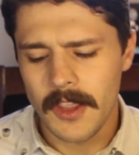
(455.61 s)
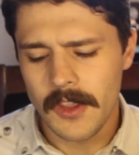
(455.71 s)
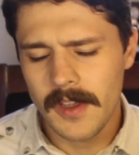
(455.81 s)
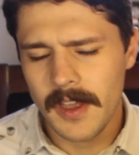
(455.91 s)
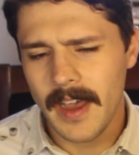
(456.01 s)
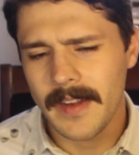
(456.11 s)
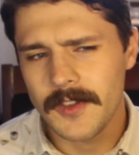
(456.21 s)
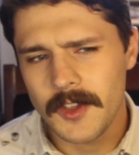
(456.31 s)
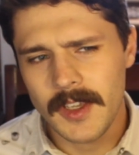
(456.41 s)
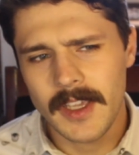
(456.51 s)
you can kind of
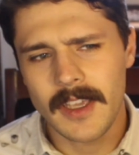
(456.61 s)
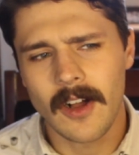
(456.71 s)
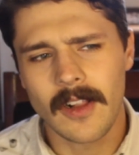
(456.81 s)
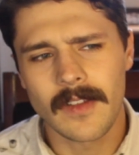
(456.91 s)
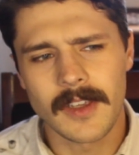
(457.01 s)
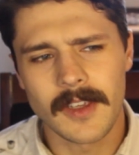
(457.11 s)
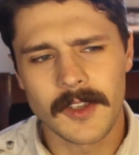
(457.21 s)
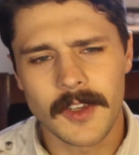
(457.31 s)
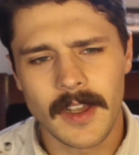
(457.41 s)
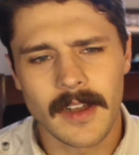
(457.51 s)
see all of
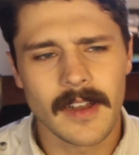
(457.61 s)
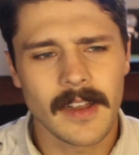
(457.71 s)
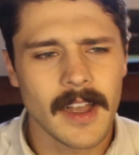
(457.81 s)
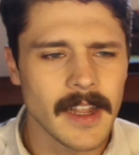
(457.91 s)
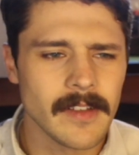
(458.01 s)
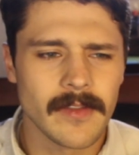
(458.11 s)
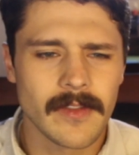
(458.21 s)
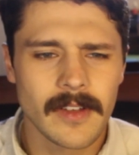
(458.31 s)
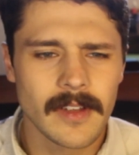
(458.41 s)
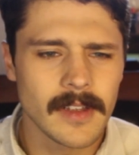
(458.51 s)
these kind of